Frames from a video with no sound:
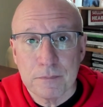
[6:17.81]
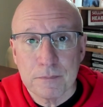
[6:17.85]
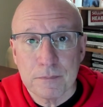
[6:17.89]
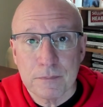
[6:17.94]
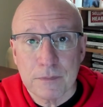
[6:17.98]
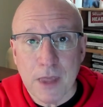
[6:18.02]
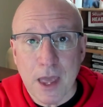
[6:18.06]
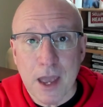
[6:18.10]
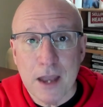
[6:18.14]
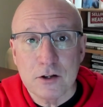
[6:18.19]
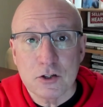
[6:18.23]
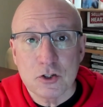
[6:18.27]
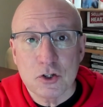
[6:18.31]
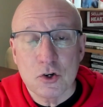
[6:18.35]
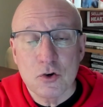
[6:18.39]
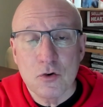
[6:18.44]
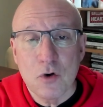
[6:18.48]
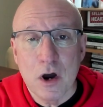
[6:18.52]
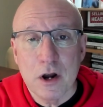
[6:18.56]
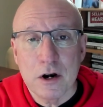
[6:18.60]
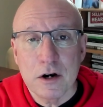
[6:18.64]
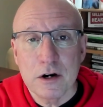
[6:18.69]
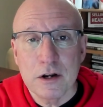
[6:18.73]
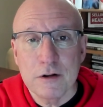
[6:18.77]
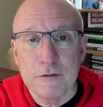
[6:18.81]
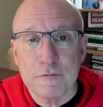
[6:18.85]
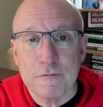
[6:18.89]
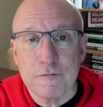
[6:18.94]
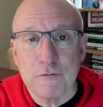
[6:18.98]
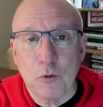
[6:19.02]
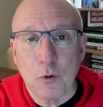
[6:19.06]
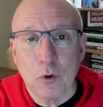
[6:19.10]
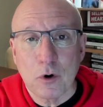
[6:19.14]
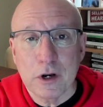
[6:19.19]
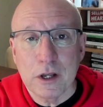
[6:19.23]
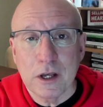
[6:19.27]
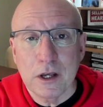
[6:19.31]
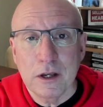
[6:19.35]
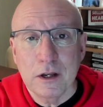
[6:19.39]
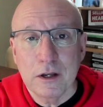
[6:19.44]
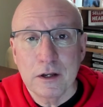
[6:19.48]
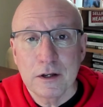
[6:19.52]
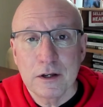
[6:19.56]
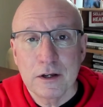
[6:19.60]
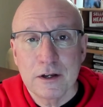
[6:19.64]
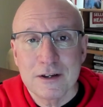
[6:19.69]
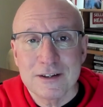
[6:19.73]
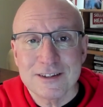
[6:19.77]
Okay, 240
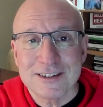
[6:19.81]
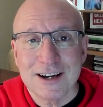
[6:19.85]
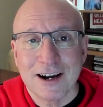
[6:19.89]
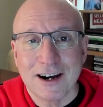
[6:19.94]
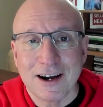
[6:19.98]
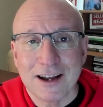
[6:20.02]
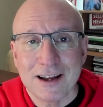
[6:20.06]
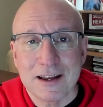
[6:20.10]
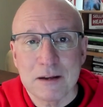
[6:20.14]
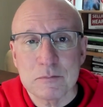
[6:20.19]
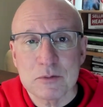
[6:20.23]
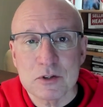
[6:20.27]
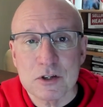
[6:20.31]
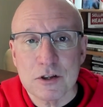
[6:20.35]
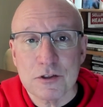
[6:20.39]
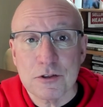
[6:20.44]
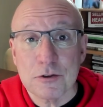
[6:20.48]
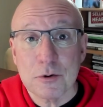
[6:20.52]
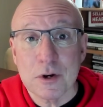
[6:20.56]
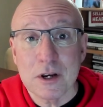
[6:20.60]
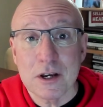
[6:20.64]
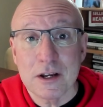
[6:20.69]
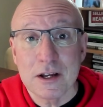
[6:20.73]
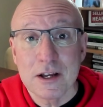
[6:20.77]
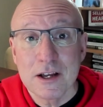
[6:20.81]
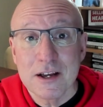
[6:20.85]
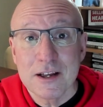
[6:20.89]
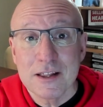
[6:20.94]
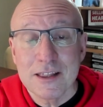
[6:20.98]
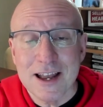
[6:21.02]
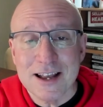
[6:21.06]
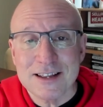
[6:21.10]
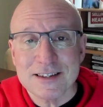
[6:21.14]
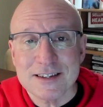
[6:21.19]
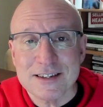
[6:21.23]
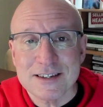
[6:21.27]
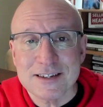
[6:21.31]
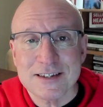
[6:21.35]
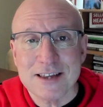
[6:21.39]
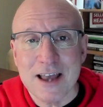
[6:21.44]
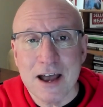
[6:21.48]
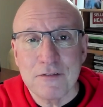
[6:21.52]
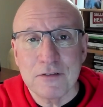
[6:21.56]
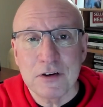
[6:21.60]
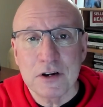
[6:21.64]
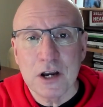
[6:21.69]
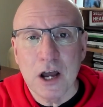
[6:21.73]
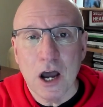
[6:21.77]
times 3. That's
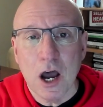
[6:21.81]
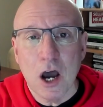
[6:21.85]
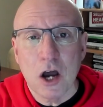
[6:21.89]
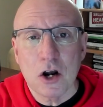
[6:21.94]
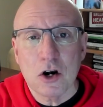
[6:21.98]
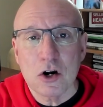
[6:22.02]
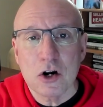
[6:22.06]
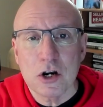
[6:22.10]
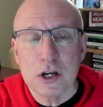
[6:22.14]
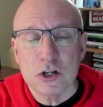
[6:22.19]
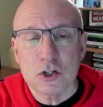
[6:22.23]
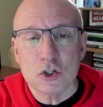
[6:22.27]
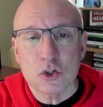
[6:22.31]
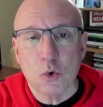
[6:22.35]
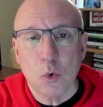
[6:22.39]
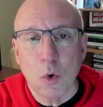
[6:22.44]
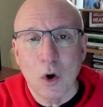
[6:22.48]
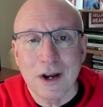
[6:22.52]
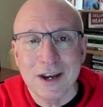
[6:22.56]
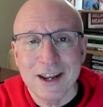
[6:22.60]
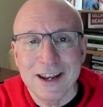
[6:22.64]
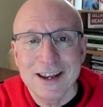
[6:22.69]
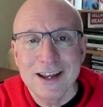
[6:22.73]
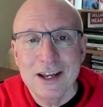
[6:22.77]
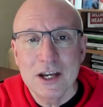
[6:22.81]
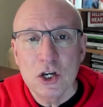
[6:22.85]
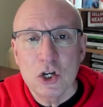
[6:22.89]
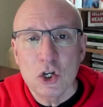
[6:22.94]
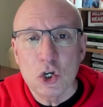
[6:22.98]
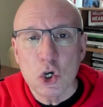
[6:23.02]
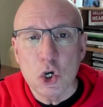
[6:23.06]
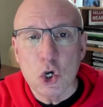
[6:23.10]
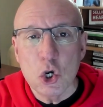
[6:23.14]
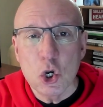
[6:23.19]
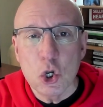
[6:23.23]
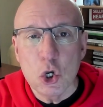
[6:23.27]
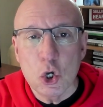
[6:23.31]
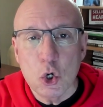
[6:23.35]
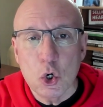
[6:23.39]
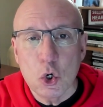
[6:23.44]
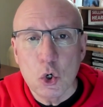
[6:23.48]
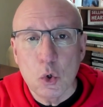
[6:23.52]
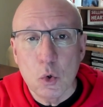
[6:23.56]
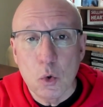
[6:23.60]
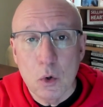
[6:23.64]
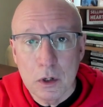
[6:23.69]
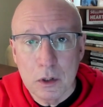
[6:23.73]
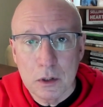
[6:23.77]
720
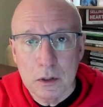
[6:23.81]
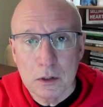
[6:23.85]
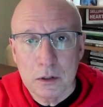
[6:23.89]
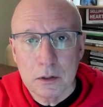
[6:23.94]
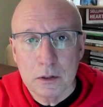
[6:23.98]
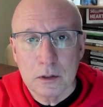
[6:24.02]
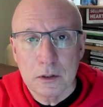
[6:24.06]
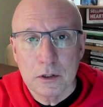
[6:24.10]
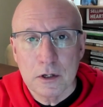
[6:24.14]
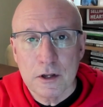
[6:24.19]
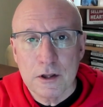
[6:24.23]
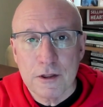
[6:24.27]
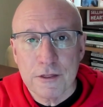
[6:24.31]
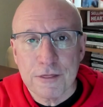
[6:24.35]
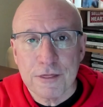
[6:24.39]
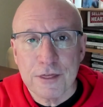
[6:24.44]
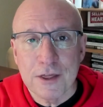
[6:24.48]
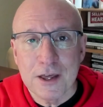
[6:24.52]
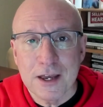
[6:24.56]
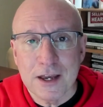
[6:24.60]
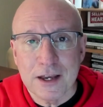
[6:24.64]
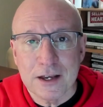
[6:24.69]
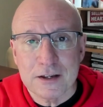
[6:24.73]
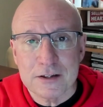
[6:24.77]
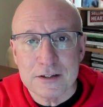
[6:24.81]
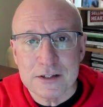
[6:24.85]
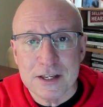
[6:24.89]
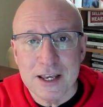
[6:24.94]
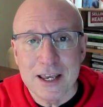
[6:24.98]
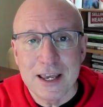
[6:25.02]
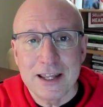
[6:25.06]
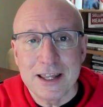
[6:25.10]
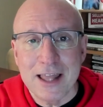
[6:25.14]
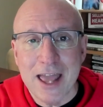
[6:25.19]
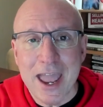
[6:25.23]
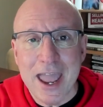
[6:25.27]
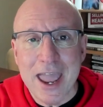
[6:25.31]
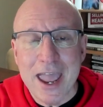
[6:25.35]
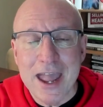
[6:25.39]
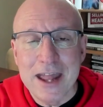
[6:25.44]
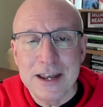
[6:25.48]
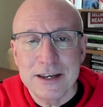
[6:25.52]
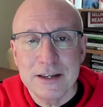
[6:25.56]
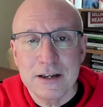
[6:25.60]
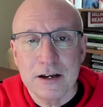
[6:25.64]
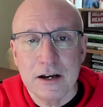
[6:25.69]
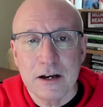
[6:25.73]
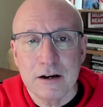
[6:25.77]
new things in the
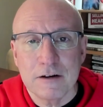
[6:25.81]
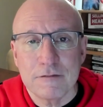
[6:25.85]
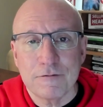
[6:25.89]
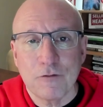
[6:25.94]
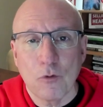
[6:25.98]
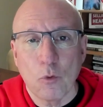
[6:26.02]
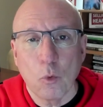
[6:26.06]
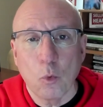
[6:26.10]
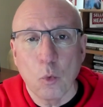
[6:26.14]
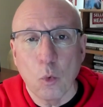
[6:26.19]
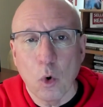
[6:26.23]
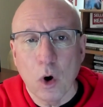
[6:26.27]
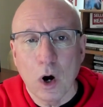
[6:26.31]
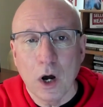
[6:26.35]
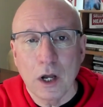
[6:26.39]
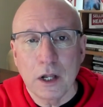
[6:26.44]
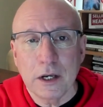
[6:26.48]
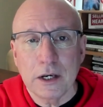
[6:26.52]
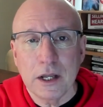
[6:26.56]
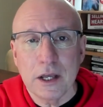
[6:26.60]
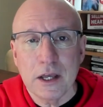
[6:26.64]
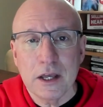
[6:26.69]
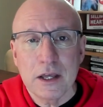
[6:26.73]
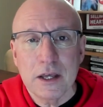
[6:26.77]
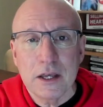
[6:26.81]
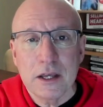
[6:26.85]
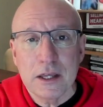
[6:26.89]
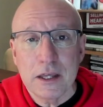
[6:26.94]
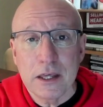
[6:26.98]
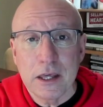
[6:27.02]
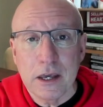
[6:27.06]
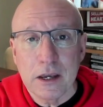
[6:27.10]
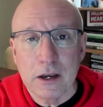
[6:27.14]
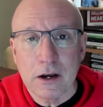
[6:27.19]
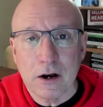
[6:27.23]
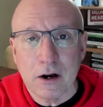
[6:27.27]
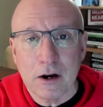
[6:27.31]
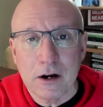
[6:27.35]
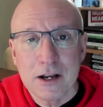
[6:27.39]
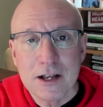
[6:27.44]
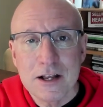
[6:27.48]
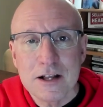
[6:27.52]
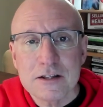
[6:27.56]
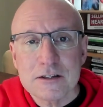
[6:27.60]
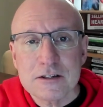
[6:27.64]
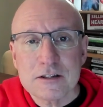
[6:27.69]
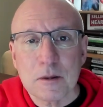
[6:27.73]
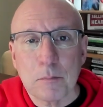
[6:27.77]
end of one year.
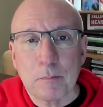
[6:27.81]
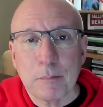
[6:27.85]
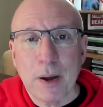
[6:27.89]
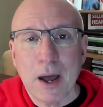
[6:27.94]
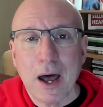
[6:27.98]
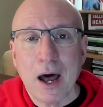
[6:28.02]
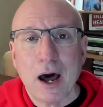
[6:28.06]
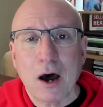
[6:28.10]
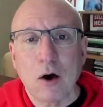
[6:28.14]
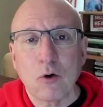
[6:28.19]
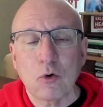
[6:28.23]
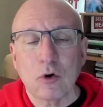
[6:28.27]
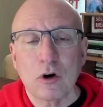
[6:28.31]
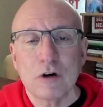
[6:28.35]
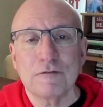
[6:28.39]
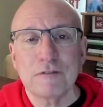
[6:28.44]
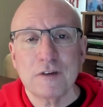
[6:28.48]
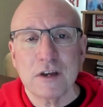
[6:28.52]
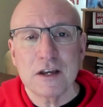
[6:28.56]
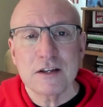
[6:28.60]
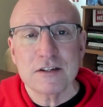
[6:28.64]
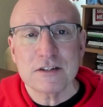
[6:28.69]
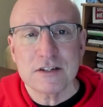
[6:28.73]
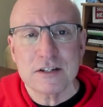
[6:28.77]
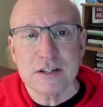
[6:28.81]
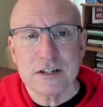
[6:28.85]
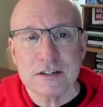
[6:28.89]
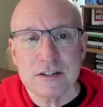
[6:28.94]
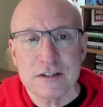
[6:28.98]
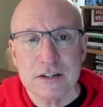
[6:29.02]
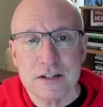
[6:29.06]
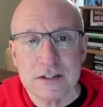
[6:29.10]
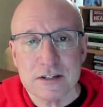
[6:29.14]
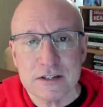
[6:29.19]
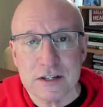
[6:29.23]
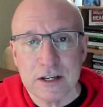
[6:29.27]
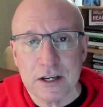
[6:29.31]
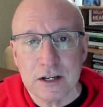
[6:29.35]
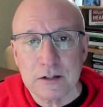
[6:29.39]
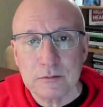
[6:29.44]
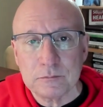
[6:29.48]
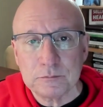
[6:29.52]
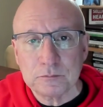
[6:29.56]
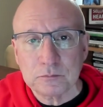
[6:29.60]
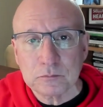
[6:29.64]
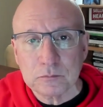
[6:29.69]
It's the power of consistency.